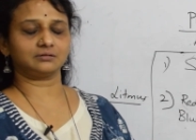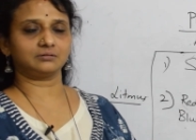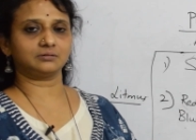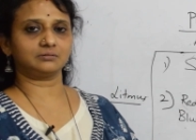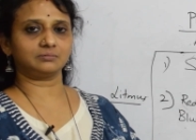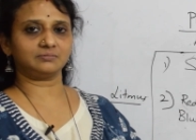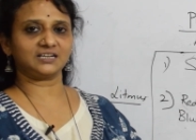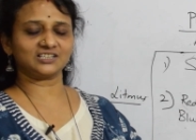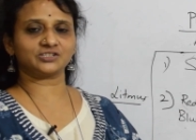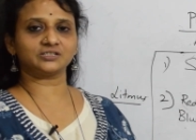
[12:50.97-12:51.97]
uh,
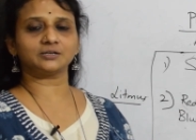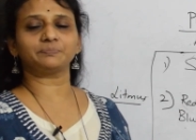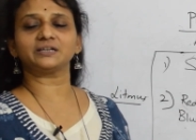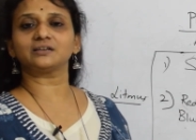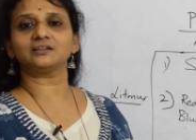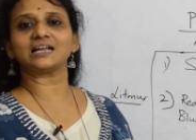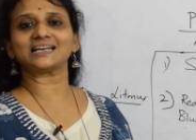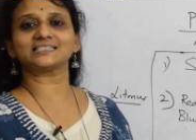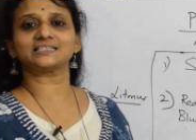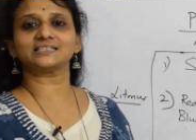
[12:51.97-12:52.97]
touch that particular
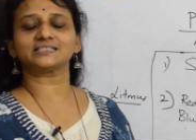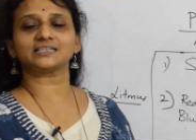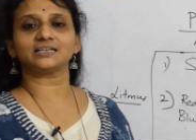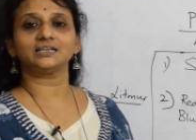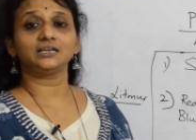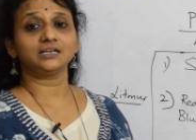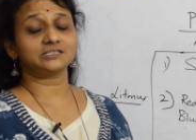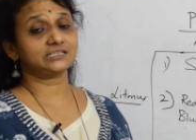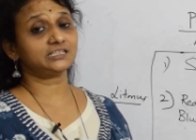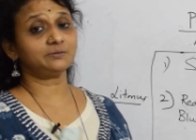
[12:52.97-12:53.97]
acid and see.
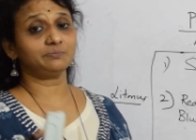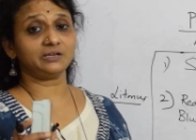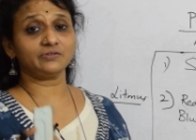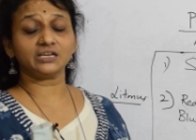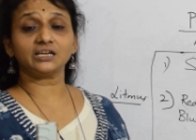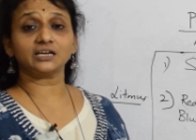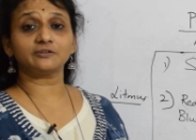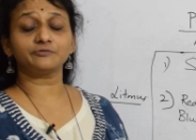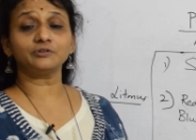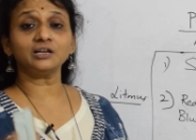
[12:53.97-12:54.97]
So I said be very
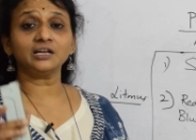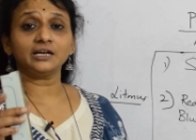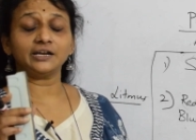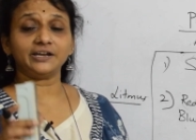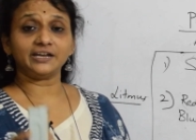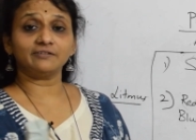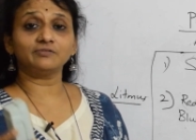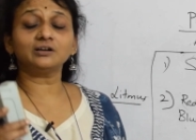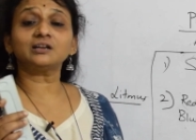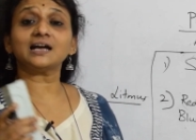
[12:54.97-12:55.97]
careful.
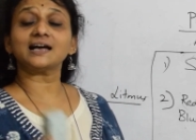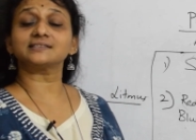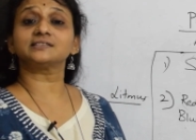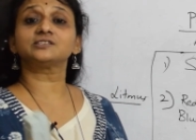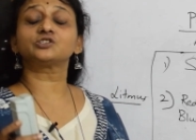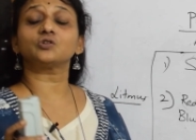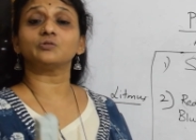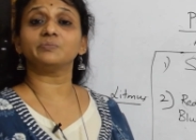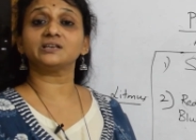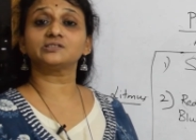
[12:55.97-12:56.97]
Never acids
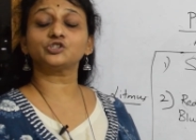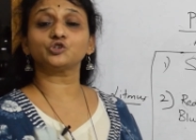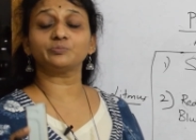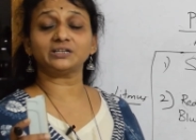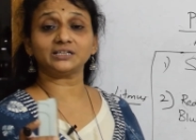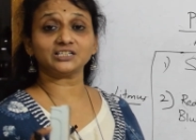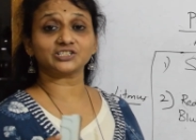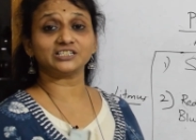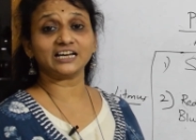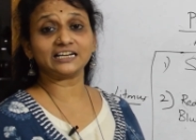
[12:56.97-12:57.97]
or bases should be
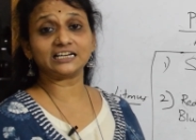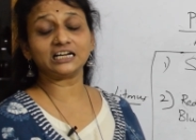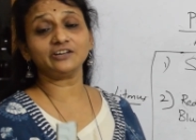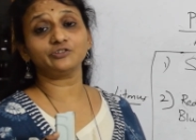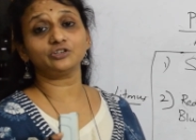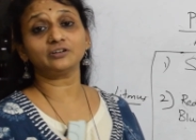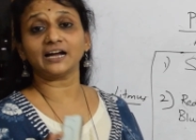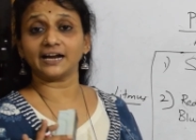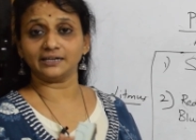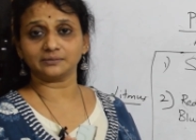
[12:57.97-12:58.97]
touched directly with your
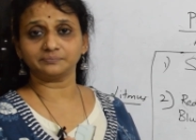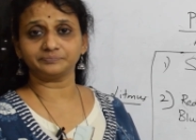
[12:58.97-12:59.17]
hand.